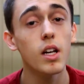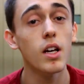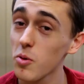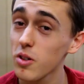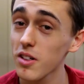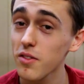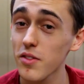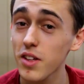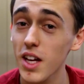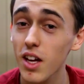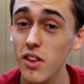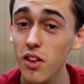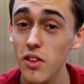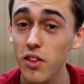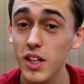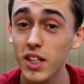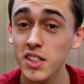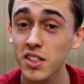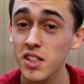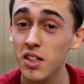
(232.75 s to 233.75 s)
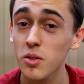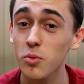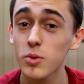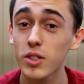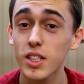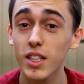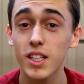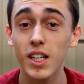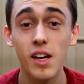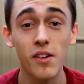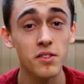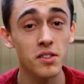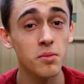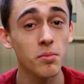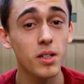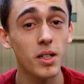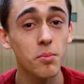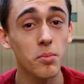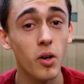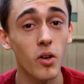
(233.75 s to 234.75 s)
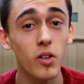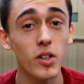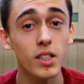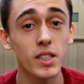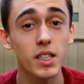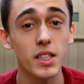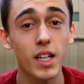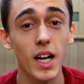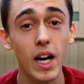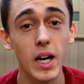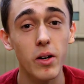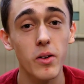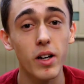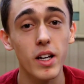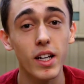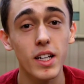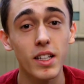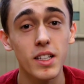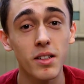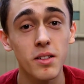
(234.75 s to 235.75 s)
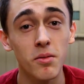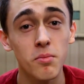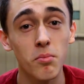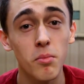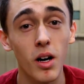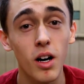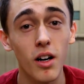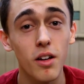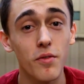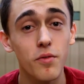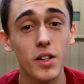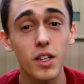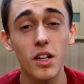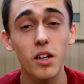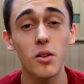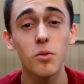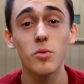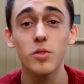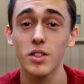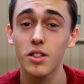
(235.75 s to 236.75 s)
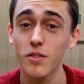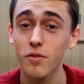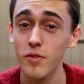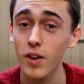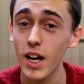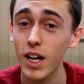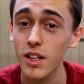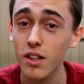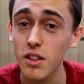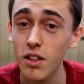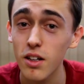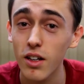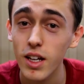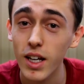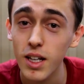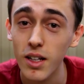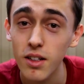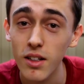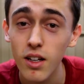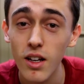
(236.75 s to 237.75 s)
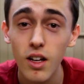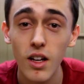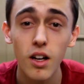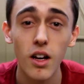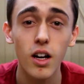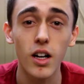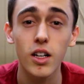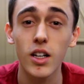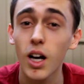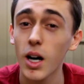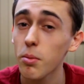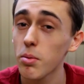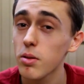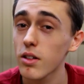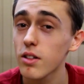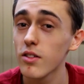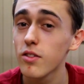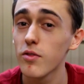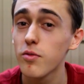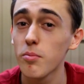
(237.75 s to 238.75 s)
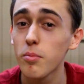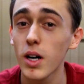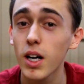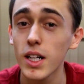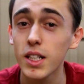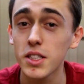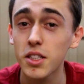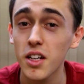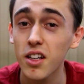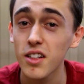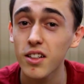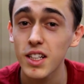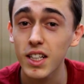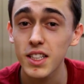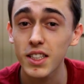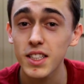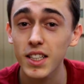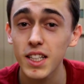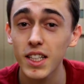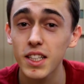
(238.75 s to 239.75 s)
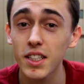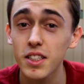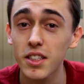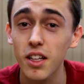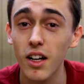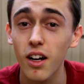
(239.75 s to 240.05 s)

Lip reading: One of the other things that was inevitably pointed out in my video was the fact that in a couple of my turning scenes